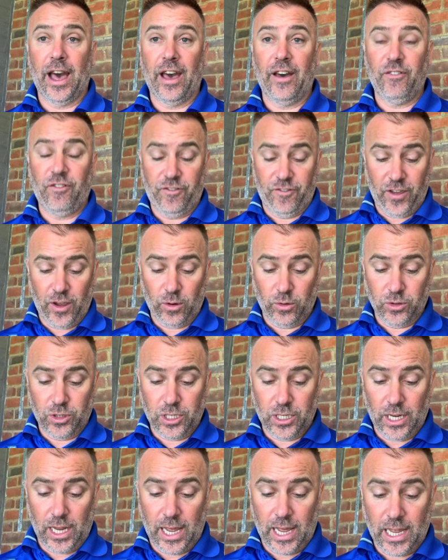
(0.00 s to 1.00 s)

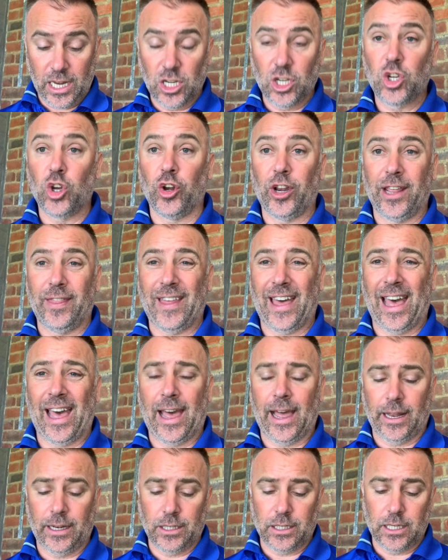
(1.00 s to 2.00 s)
Feels good in the
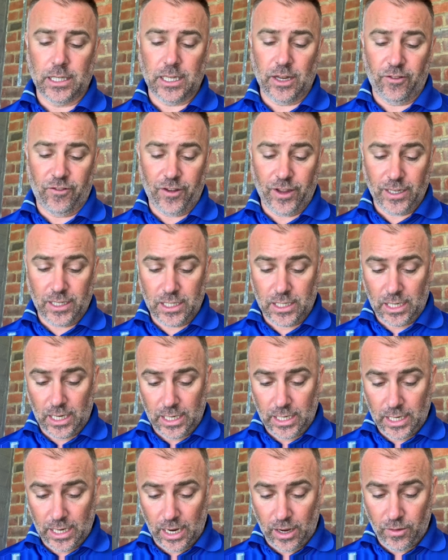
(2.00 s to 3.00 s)
hands, as if it's,
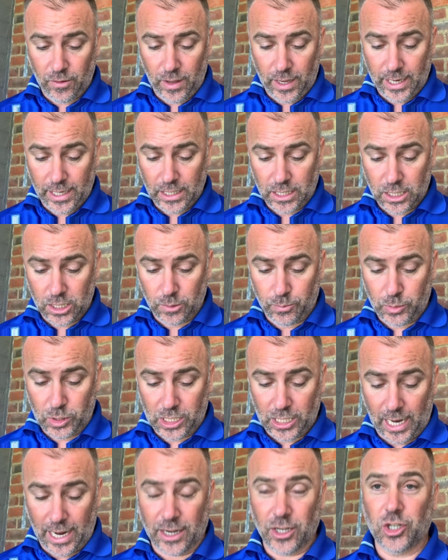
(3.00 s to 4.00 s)
you know, it's
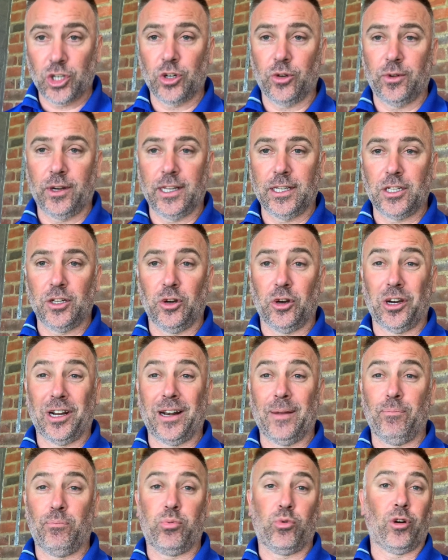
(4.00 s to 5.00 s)
substantial and it's not going
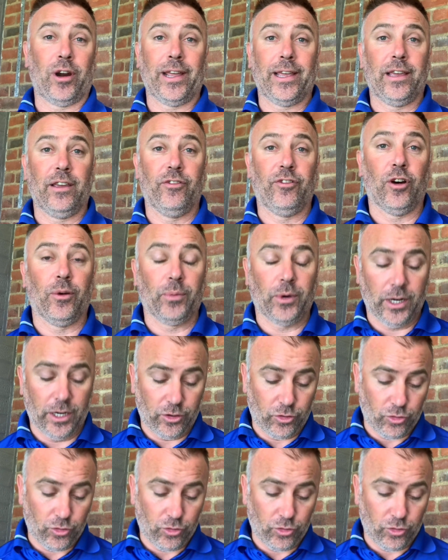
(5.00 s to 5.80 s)
to break if I'm going to